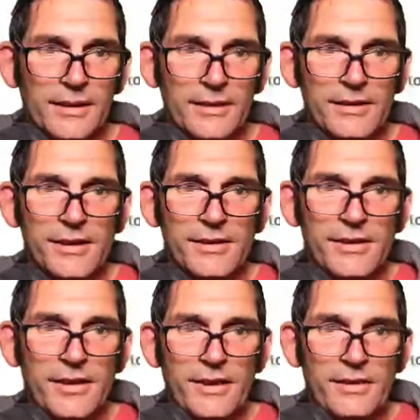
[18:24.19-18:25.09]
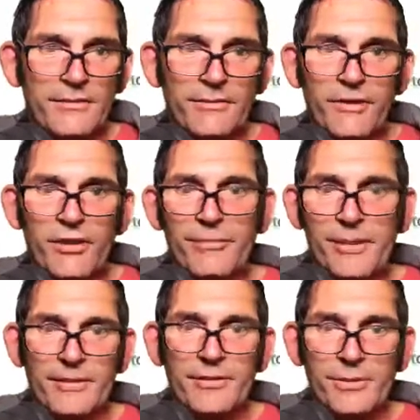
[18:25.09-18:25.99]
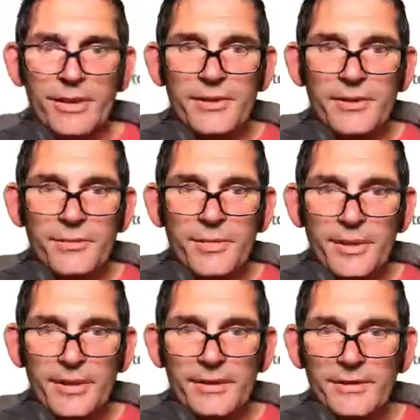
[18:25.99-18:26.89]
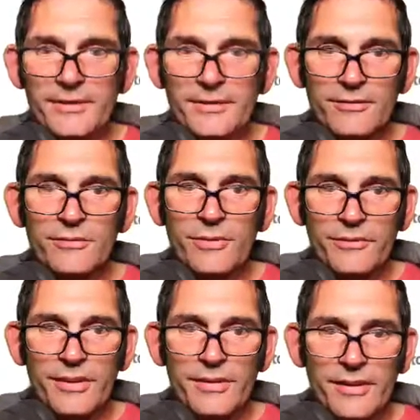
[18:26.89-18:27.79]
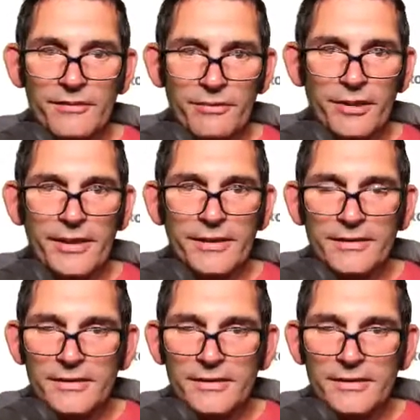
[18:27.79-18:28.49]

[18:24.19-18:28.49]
and as you can see, £5.22 with your delivery,